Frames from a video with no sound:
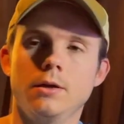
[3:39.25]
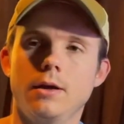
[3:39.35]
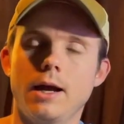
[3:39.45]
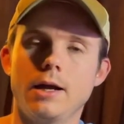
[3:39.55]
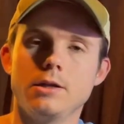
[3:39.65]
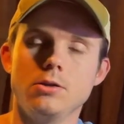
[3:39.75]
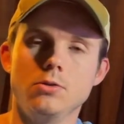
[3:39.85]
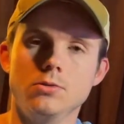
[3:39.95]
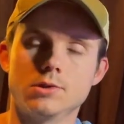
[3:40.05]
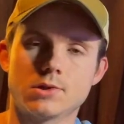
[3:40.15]
how do
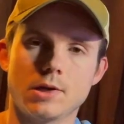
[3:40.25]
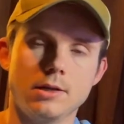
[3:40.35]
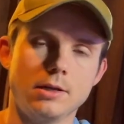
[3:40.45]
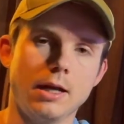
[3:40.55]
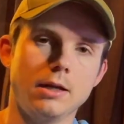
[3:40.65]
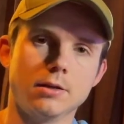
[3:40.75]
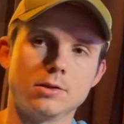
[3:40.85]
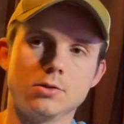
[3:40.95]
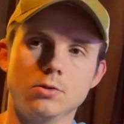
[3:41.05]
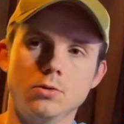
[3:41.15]
you send data
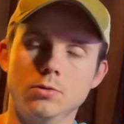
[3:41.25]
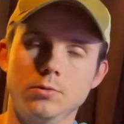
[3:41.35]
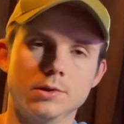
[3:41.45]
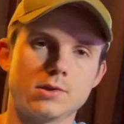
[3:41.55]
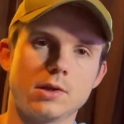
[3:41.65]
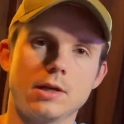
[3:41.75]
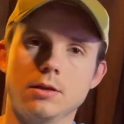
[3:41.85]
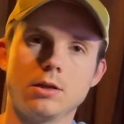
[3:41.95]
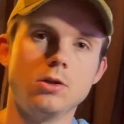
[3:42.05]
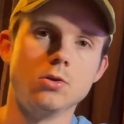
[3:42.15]
to, let's say, the
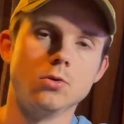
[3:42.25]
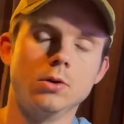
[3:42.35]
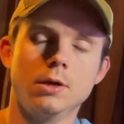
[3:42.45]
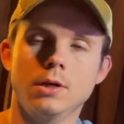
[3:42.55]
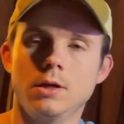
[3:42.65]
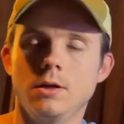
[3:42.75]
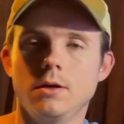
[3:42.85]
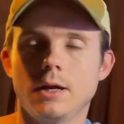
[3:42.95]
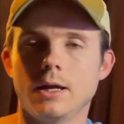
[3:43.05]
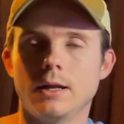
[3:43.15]
queue,
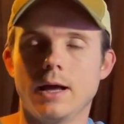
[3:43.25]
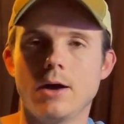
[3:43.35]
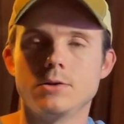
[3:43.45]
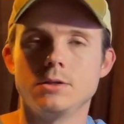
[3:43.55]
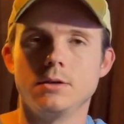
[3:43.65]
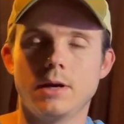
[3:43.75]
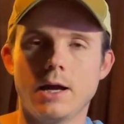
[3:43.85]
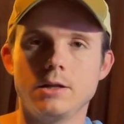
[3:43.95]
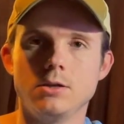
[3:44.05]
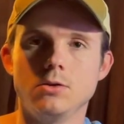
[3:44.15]
and how to how
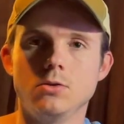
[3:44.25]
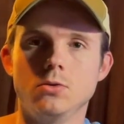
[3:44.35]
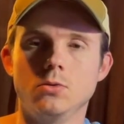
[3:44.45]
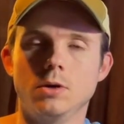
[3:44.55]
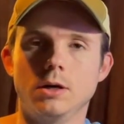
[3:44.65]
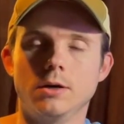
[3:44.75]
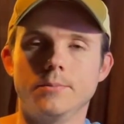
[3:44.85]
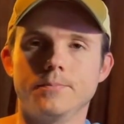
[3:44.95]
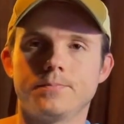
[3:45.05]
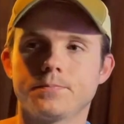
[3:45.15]
do you
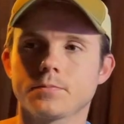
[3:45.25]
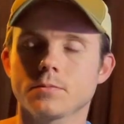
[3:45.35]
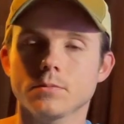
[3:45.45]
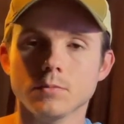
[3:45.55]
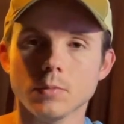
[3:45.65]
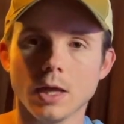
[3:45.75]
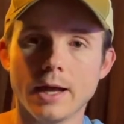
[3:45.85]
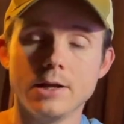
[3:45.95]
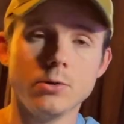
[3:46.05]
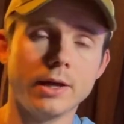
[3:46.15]
um, how
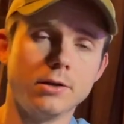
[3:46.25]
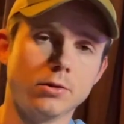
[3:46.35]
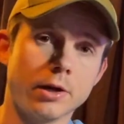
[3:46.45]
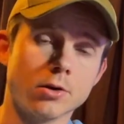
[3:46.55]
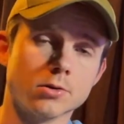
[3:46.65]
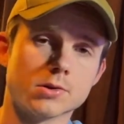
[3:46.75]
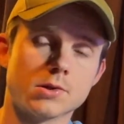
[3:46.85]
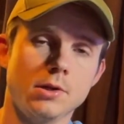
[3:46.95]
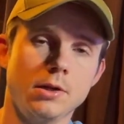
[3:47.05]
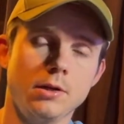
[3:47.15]
do you handle
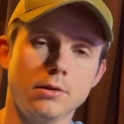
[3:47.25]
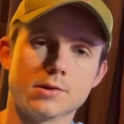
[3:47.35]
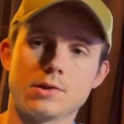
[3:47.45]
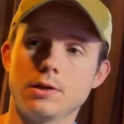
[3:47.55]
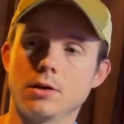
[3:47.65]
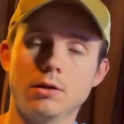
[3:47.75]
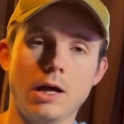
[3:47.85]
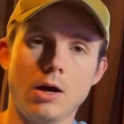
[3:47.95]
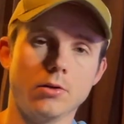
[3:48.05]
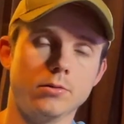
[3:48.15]
errors? Let's say the
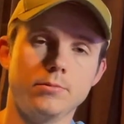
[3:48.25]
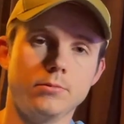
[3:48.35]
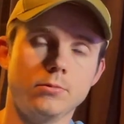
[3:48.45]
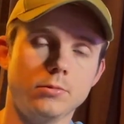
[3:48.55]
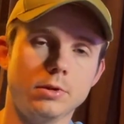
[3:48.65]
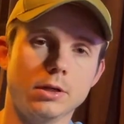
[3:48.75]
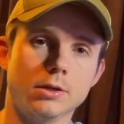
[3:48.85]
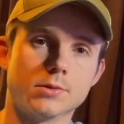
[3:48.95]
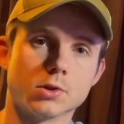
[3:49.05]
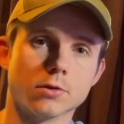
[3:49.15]
cloud, the
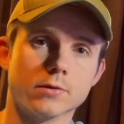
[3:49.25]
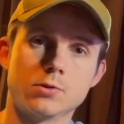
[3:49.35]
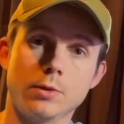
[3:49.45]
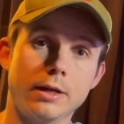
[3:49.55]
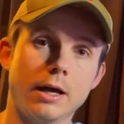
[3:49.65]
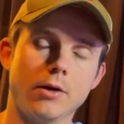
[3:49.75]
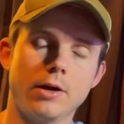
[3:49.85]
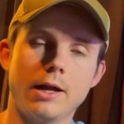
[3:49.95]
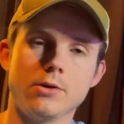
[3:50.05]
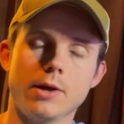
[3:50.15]
service went down.
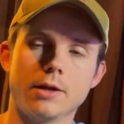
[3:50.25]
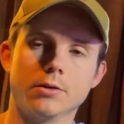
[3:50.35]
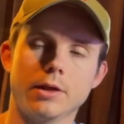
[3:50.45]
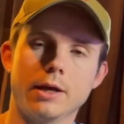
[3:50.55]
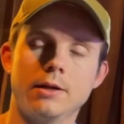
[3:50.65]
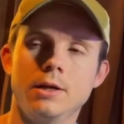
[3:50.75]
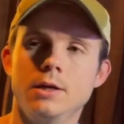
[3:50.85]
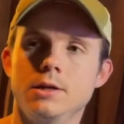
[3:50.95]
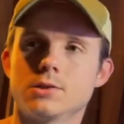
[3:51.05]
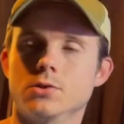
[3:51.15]
How do you handle that?
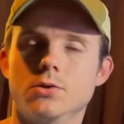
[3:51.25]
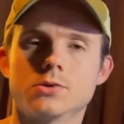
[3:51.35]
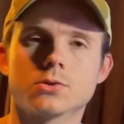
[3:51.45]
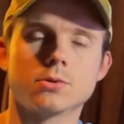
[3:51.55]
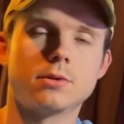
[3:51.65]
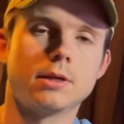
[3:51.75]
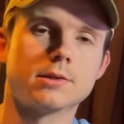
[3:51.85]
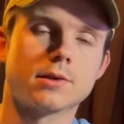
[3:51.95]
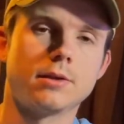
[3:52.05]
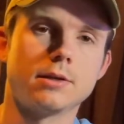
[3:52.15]
So those three things
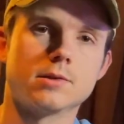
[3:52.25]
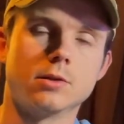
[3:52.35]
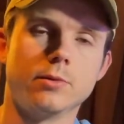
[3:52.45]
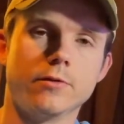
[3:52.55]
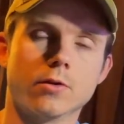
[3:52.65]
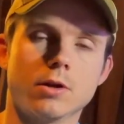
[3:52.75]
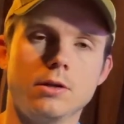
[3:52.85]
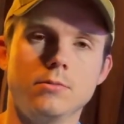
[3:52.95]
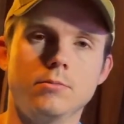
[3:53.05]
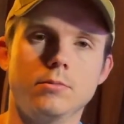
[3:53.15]
I think is going to be
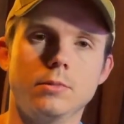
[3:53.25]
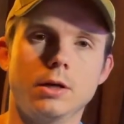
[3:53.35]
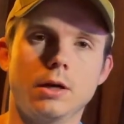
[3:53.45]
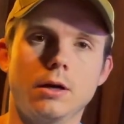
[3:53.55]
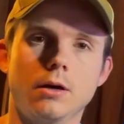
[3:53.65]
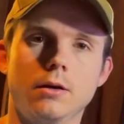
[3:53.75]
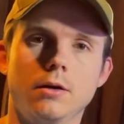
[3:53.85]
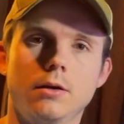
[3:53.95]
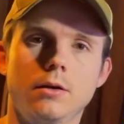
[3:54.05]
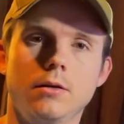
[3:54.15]
very uh,
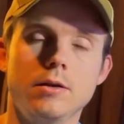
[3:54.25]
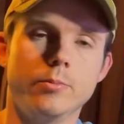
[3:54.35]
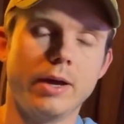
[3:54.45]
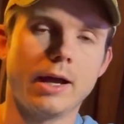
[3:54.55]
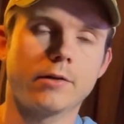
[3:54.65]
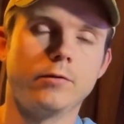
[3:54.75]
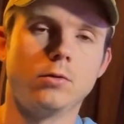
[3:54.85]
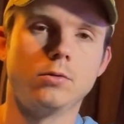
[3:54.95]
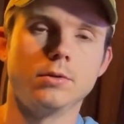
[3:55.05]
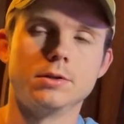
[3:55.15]

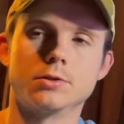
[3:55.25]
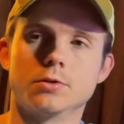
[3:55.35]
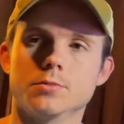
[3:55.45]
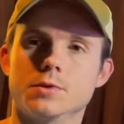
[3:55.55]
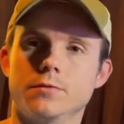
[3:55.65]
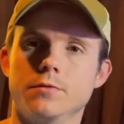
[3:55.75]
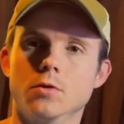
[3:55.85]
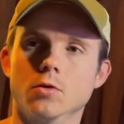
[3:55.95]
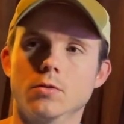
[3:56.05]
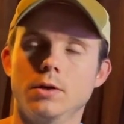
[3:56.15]
impactful in terms of
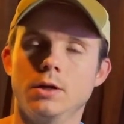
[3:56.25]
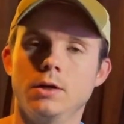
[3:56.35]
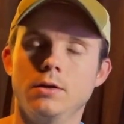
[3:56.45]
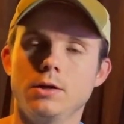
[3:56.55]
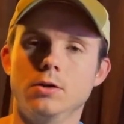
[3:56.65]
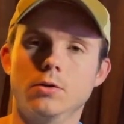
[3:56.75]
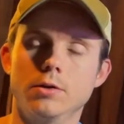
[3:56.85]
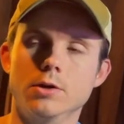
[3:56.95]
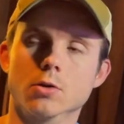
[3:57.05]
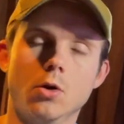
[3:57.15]
your, you know,
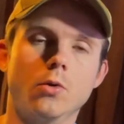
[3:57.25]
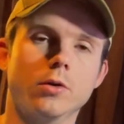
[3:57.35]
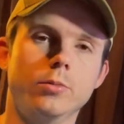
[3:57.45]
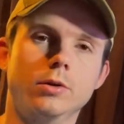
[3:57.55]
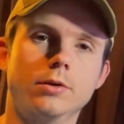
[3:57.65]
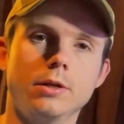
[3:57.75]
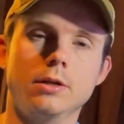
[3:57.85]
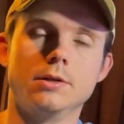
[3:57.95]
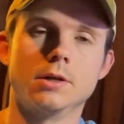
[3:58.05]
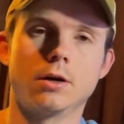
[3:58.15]
your own ability to
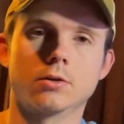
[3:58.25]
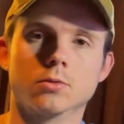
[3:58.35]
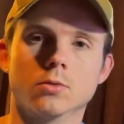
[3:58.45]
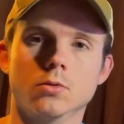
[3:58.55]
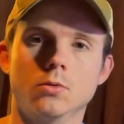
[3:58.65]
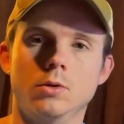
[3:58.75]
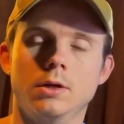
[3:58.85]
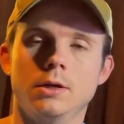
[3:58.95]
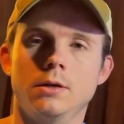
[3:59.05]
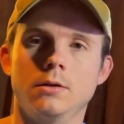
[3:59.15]
talk through
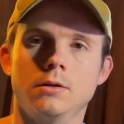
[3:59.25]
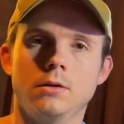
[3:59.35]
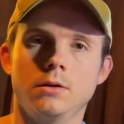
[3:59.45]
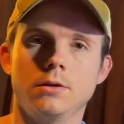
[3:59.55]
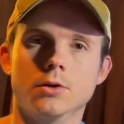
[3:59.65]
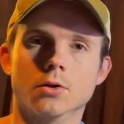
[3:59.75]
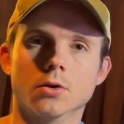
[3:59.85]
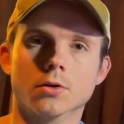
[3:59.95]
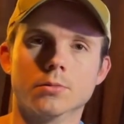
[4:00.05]
your,